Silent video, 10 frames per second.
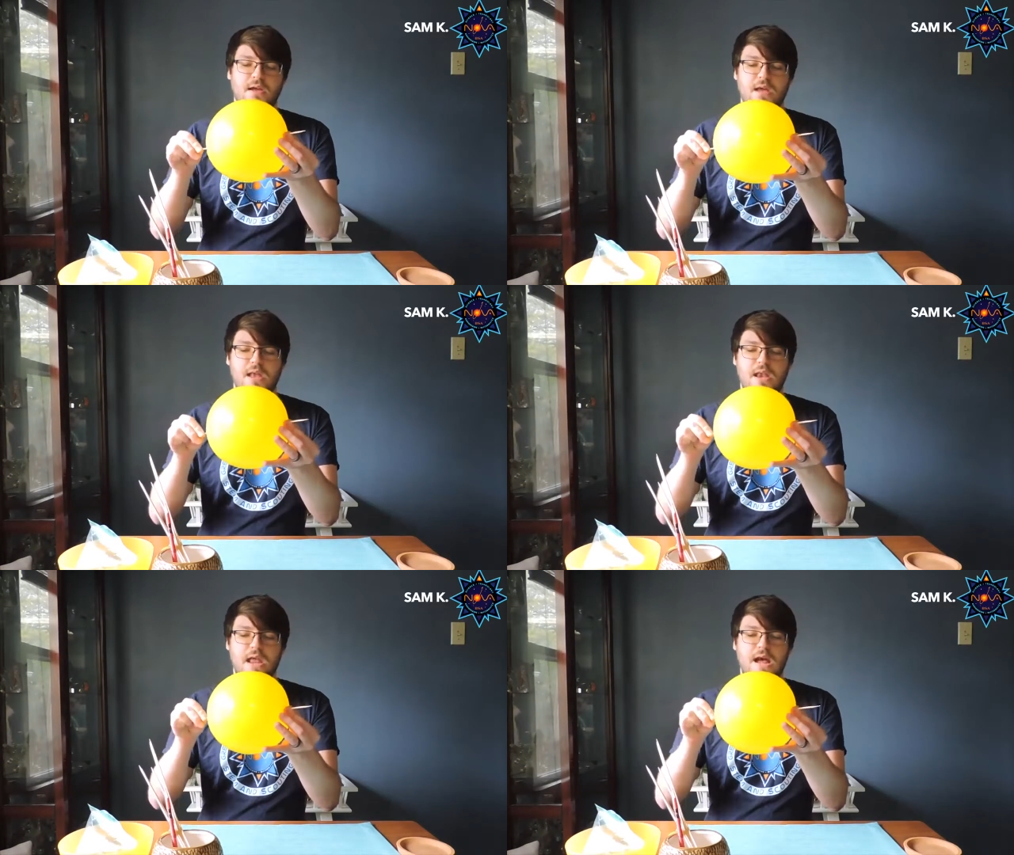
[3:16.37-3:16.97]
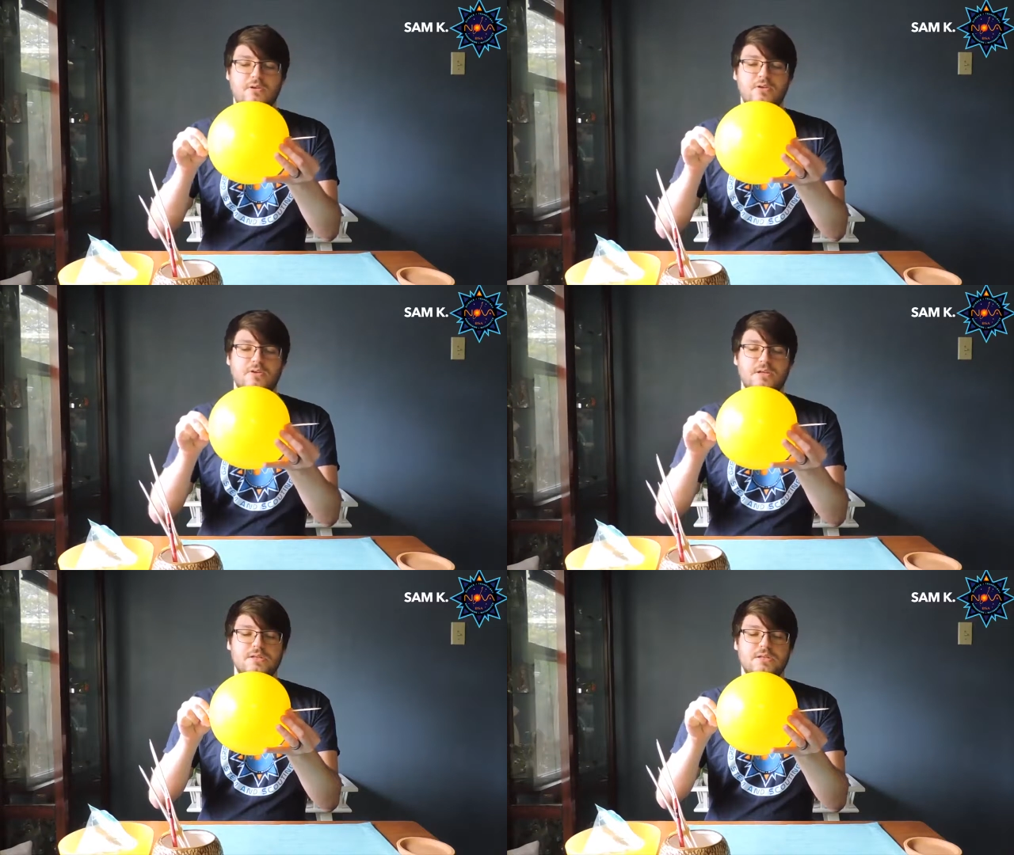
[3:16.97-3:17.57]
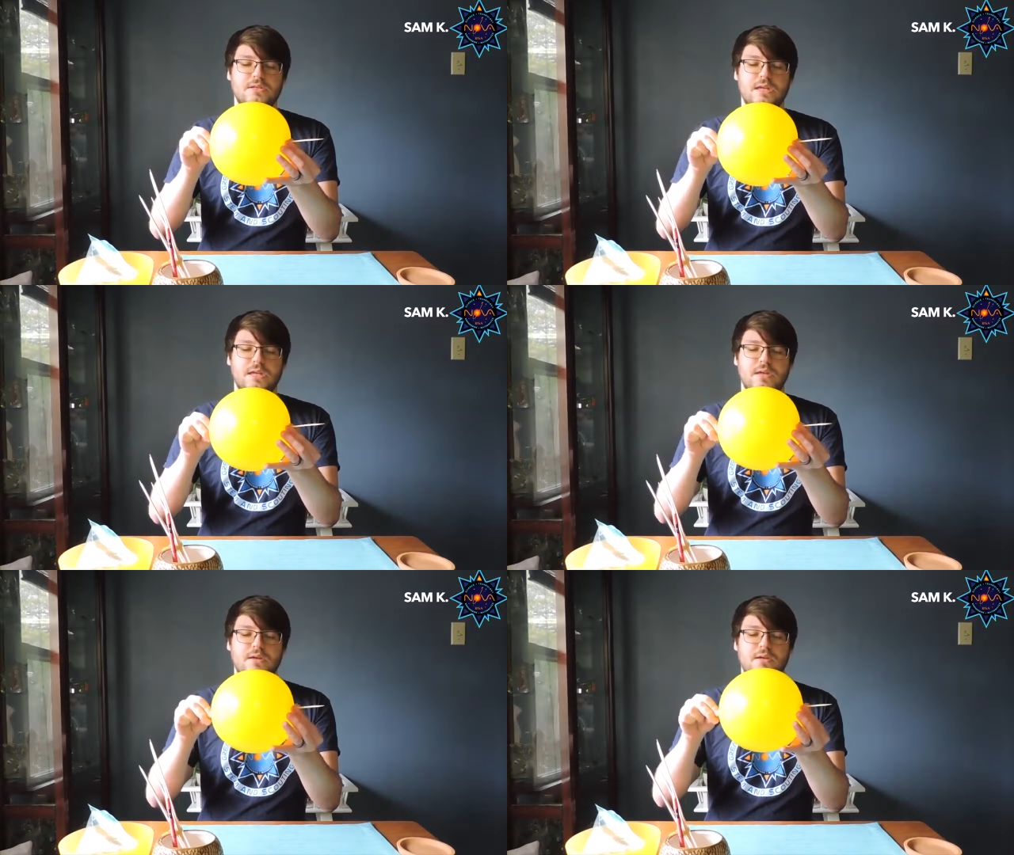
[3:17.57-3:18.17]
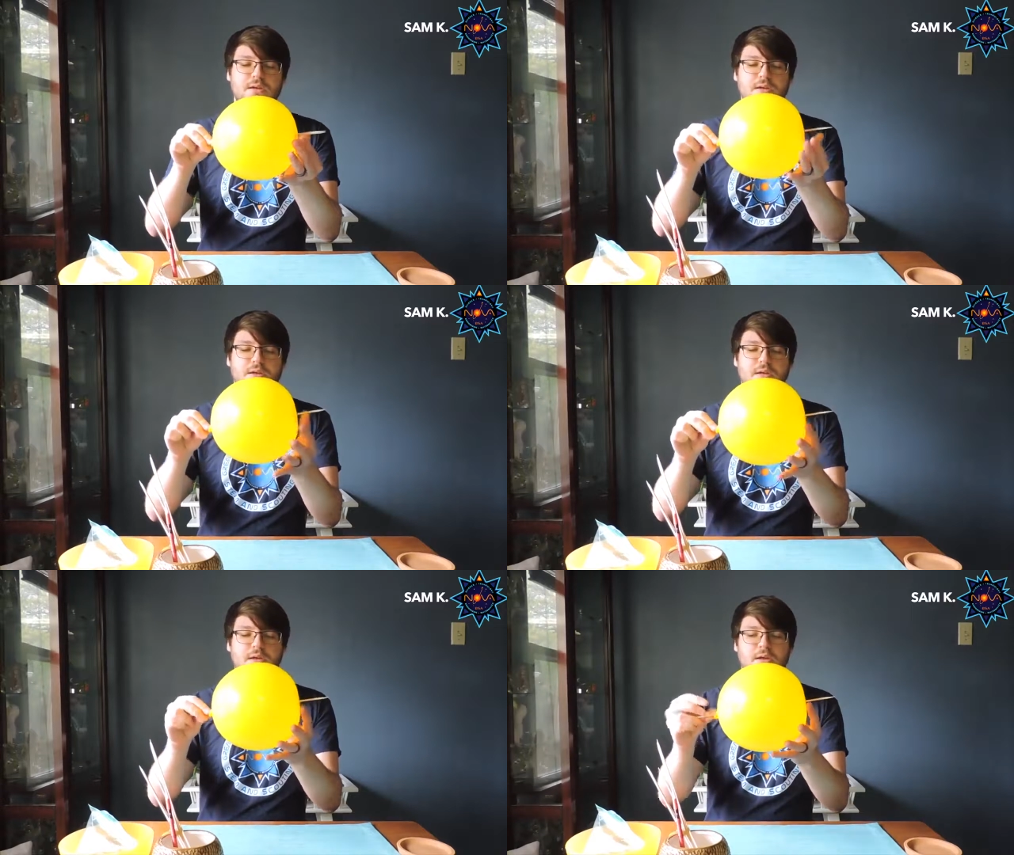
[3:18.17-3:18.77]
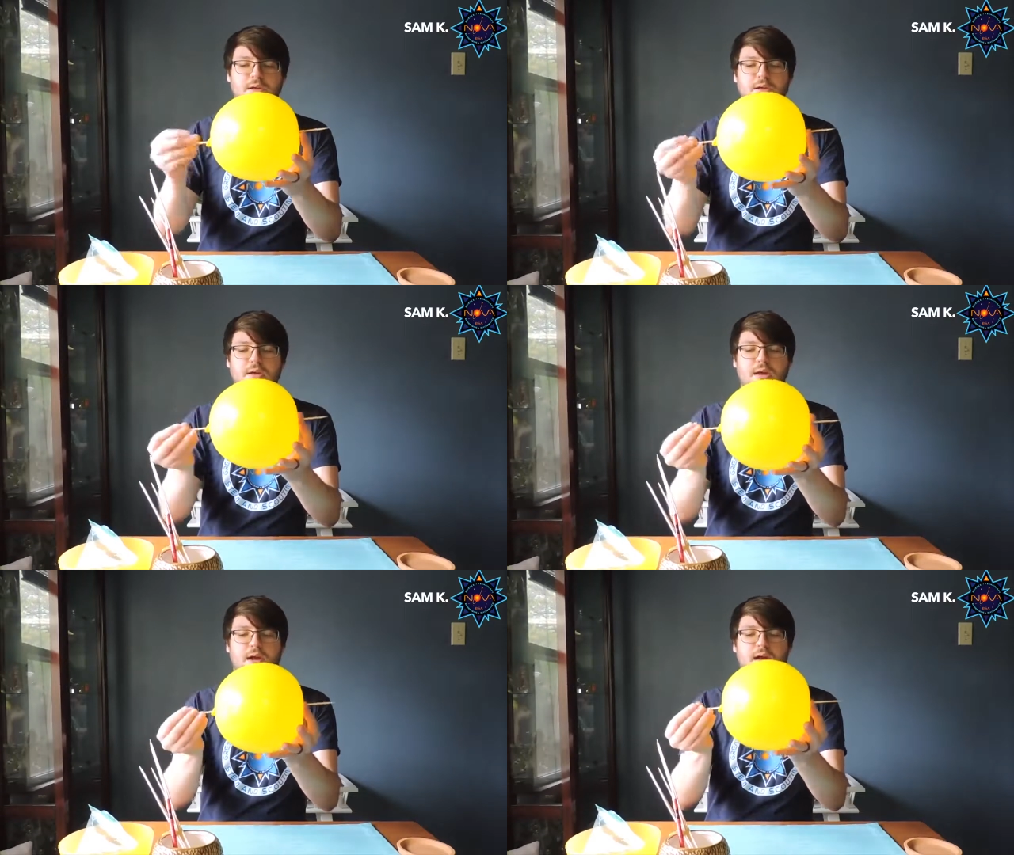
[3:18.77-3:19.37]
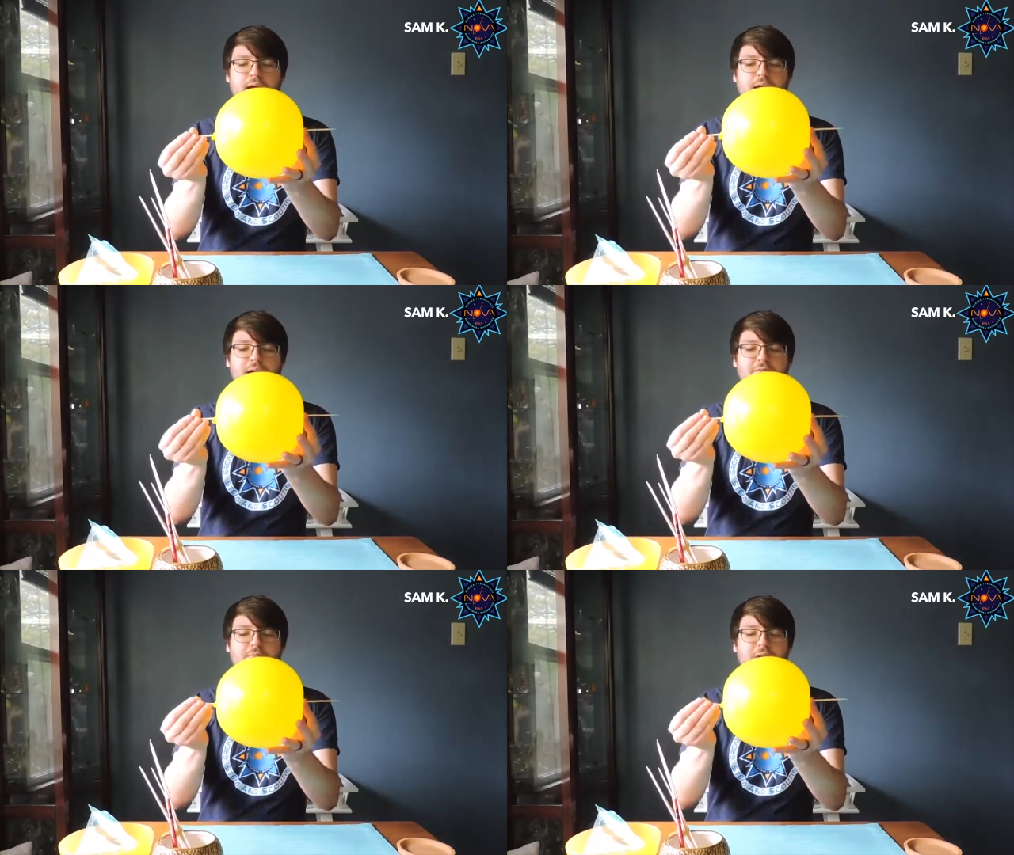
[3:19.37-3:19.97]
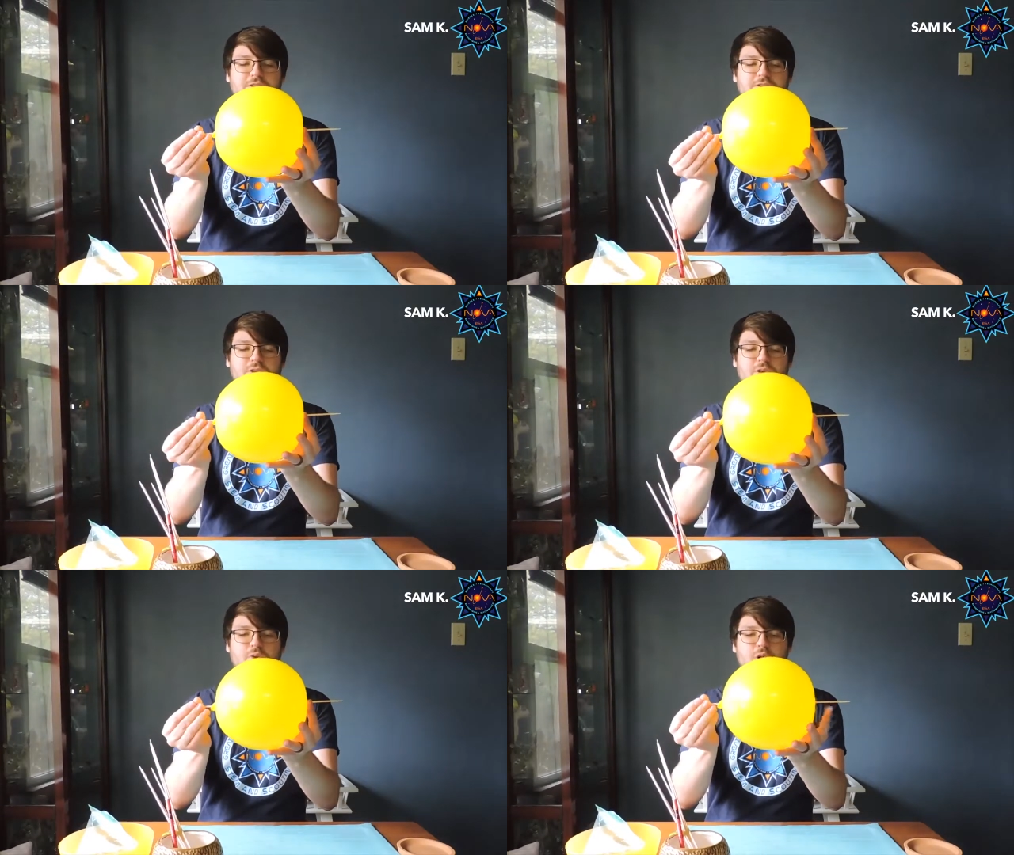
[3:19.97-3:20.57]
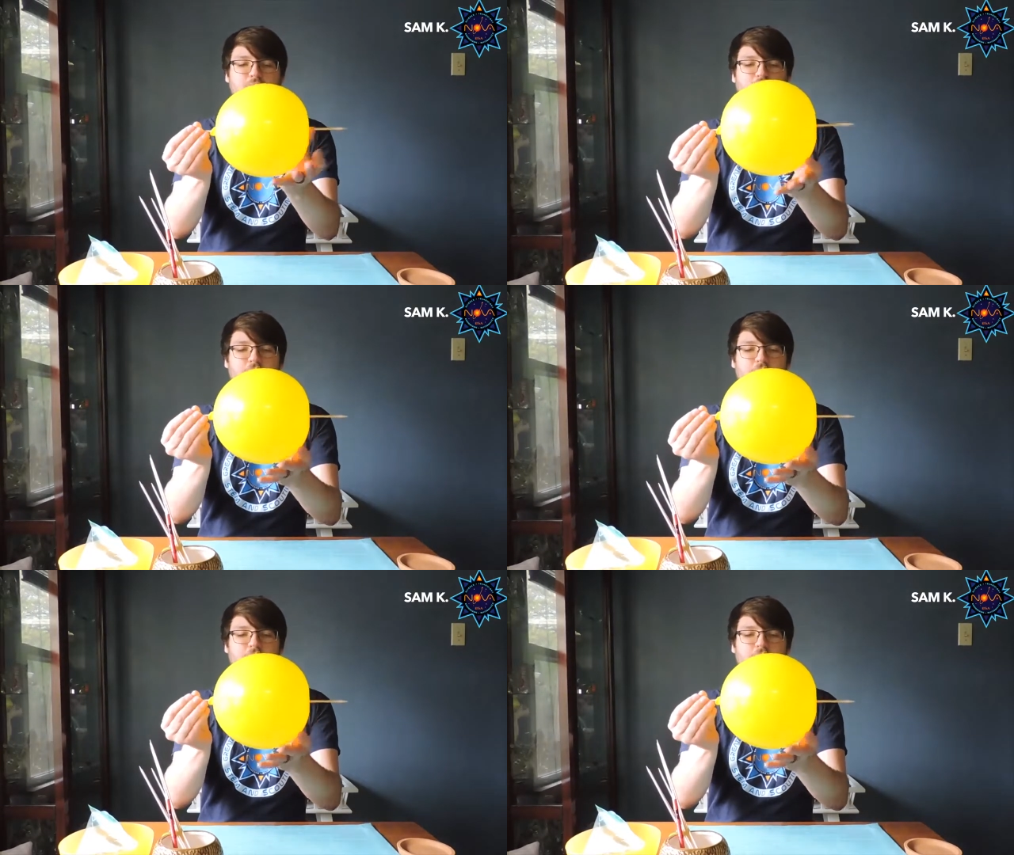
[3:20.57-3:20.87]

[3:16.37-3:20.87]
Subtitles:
And now you can see I have my skewer